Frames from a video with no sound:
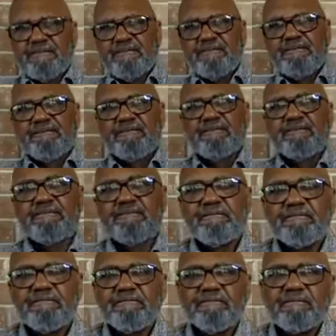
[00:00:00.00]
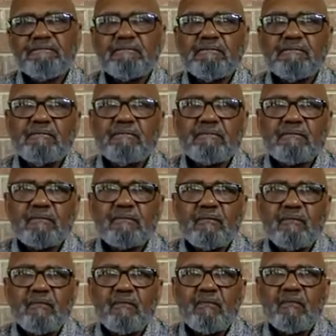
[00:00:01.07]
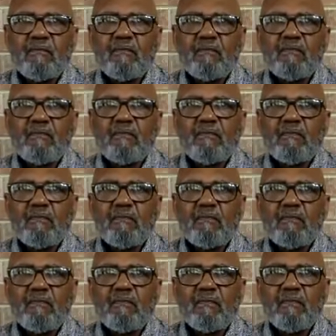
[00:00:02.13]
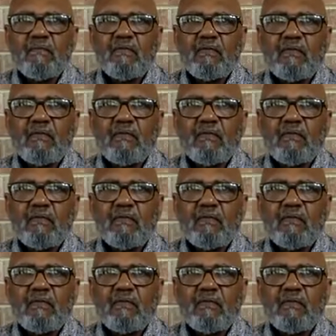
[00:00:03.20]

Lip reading: Nobody speaks.